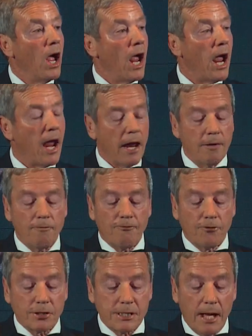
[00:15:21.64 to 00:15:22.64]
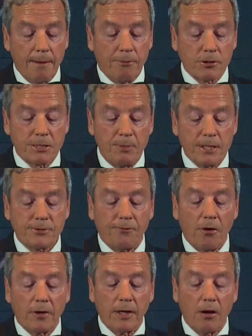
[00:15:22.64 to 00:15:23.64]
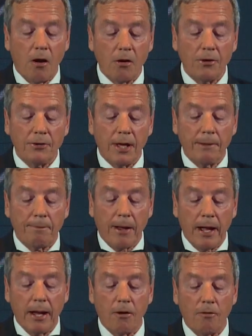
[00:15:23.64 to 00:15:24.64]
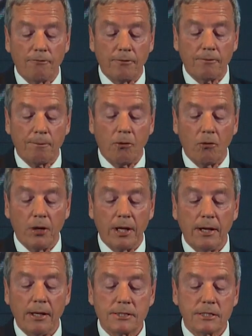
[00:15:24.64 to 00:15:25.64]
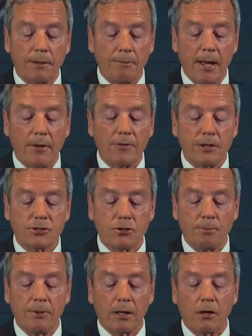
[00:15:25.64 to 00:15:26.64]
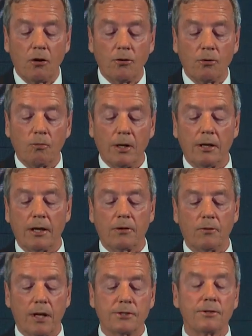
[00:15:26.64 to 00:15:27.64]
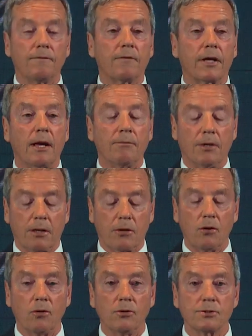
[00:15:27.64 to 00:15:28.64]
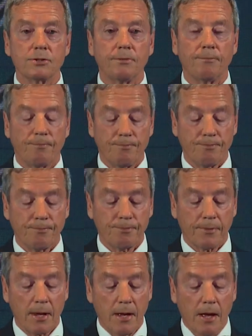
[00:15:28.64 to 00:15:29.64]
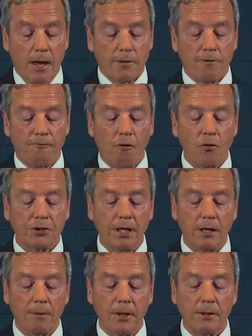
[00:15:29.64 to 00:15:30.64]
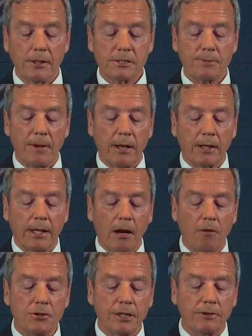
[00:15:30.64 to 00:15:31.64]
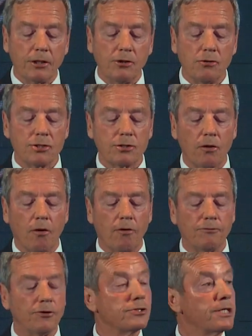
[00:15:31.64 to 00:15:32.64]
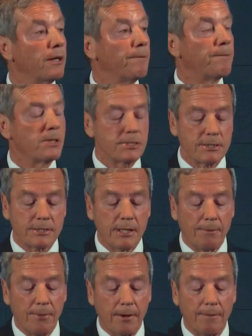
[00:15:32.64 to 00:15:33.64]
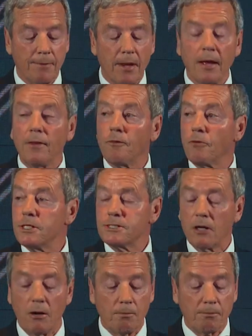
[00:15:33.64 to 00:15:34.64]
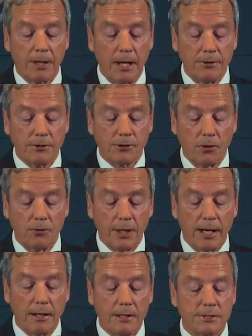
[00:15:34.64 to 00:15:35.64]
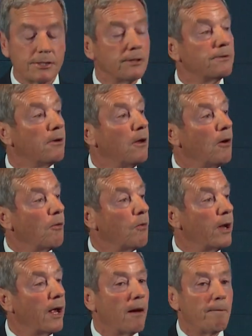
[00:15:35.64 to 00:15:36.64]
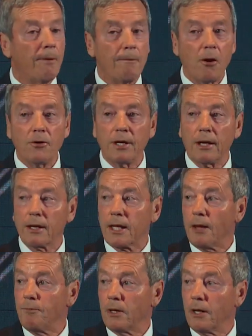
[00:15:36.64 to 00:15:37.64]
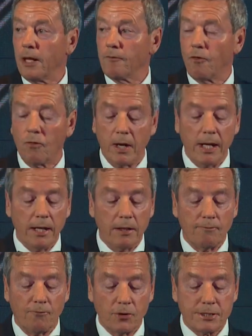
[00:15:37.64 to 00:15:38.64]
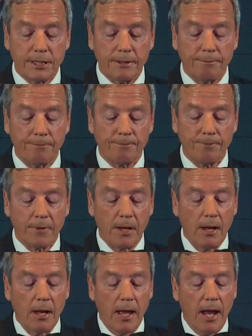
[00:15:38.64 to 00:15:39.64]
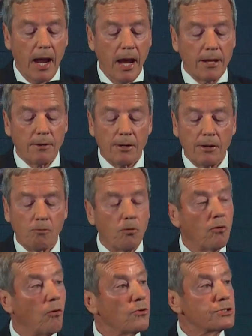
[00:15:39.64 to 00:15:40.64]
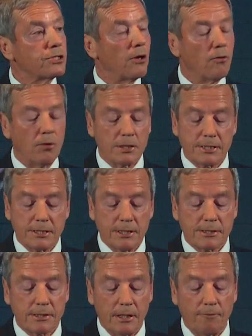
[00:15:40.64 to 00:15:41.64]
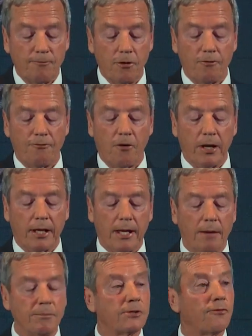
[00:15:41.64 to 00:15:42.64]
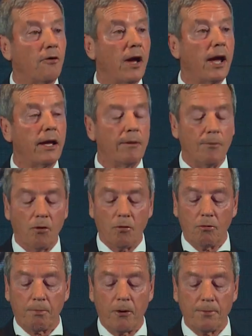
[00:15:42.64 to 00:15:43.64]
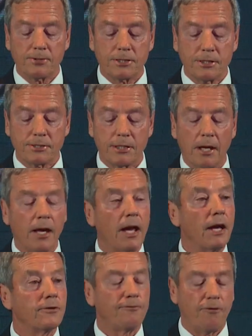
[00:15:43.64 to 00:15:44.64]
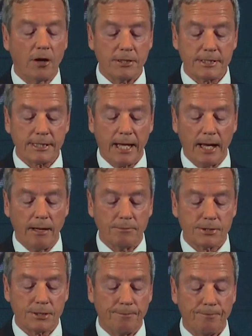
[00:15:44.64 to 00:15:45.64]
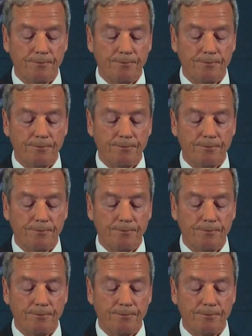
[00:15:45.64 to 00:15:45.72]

And, for example, specifying that holiday pay of an employee is an amount that should be included when liquidation of a company occurs. The fourth element is about encouraging the use of New Zealand business number. And the reason I'm keen to do that is that we are promoting at government level e-invoicing, and it will also assist in verifying companies for AML purposes and to fight scams.